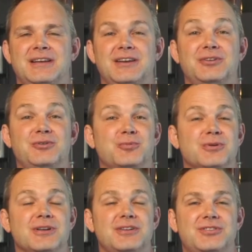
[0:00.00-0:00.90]
and you
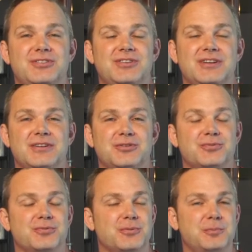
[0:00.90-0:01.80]
really sense
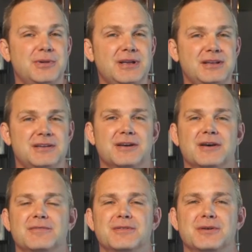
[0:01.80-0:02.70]
for many
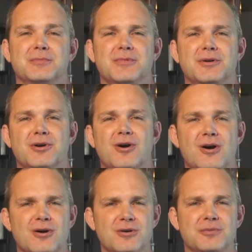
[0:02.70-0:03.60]
of them their
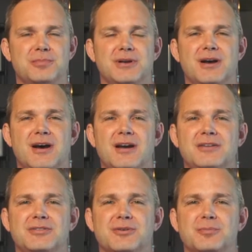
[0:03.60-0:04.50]
heart
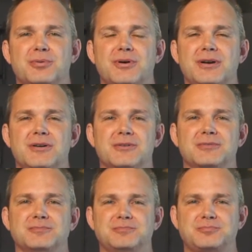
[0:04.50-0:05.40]
behind their
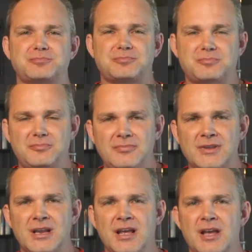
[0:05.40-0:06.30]
prayer.
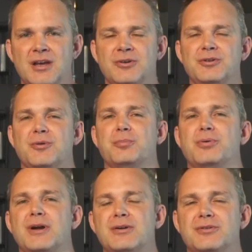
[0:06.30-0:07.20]
You know,
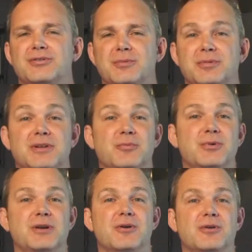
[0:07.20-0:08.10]
prayer is something that
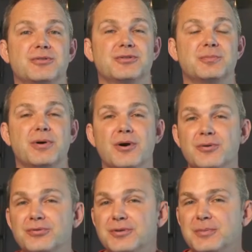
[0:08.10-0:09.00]
we are
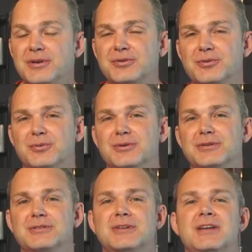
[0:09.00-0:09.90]
supposed to be
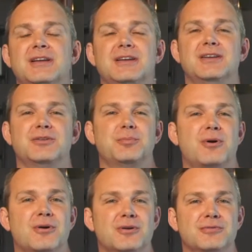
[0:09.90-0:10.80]
doing. It is
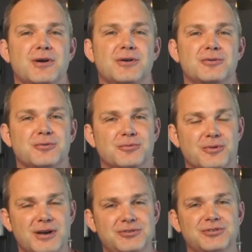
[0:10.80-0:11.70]
part of our
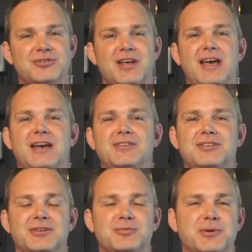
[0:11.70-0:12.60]
righteous
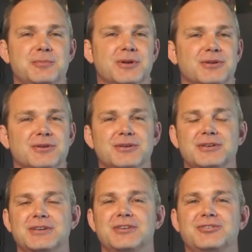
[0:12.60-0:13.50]
acts as we've been
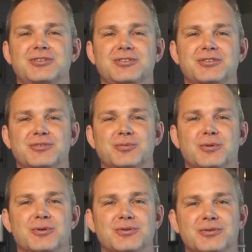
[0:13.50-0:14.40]
looking at Jesus'
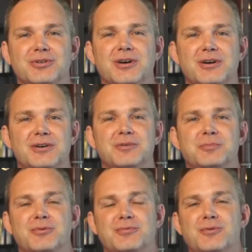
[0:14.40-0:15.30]
words on
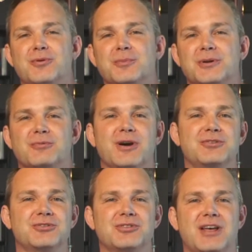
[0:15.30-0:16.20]
performing
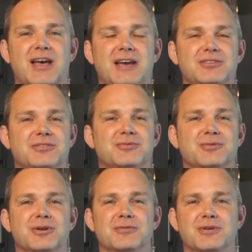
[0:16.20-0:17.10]
righteous acts in
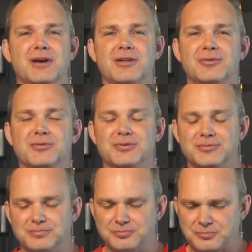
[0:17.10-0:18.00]
front of
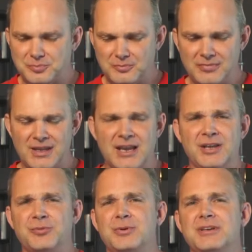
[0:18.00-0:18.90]
others
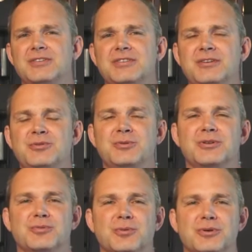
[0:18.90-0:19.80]
as we continue in
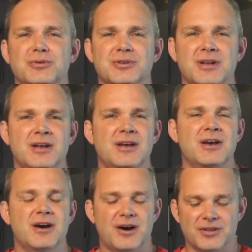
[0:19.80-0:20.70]
his word
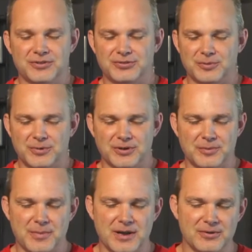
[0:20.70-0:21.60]
on the sermon on
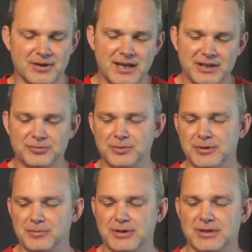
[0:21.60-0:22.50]
the mount last
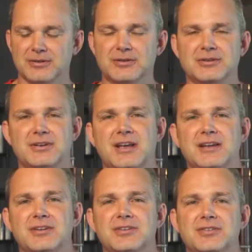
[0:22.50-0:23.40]
week we had looked
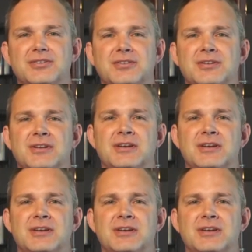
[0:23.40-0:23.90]
at his